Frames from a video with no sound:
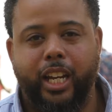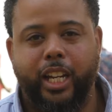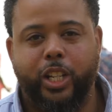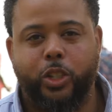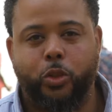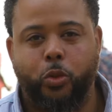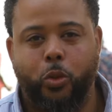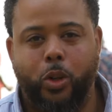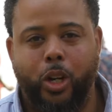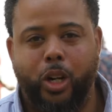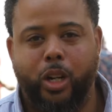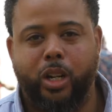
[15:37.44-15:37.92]

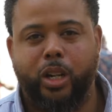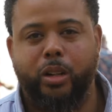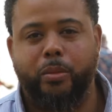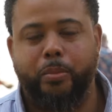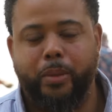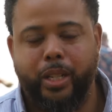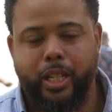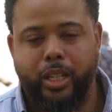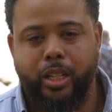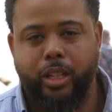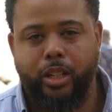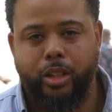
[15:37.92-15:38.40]
is
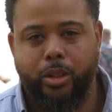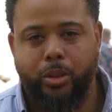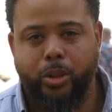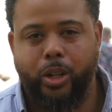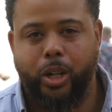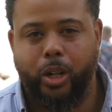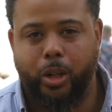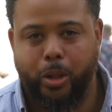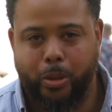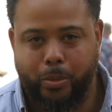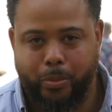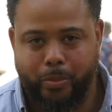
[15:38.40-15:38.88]
welcoming you
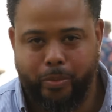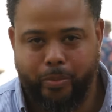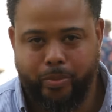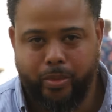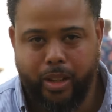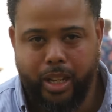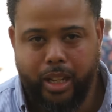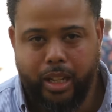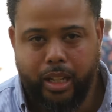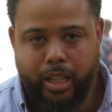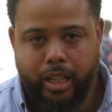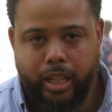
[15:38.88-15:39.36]
home.
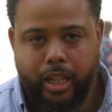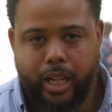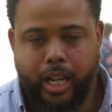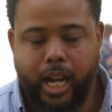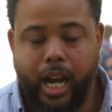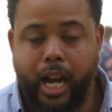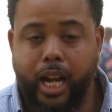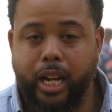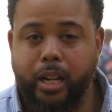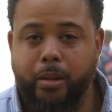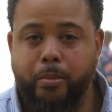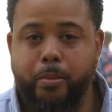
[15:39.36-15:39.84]

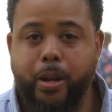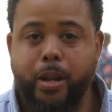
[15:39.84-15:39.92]
Ghana